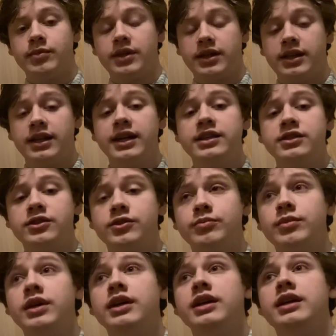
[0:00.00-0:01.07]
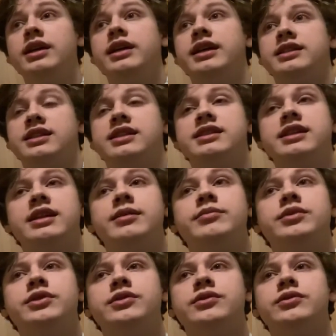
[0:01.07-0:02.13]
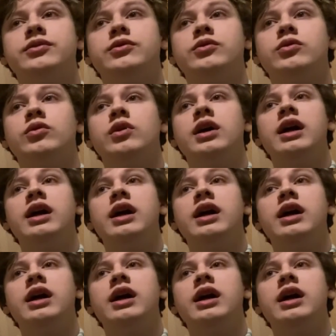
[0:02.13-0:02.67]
The connectome is an attempt to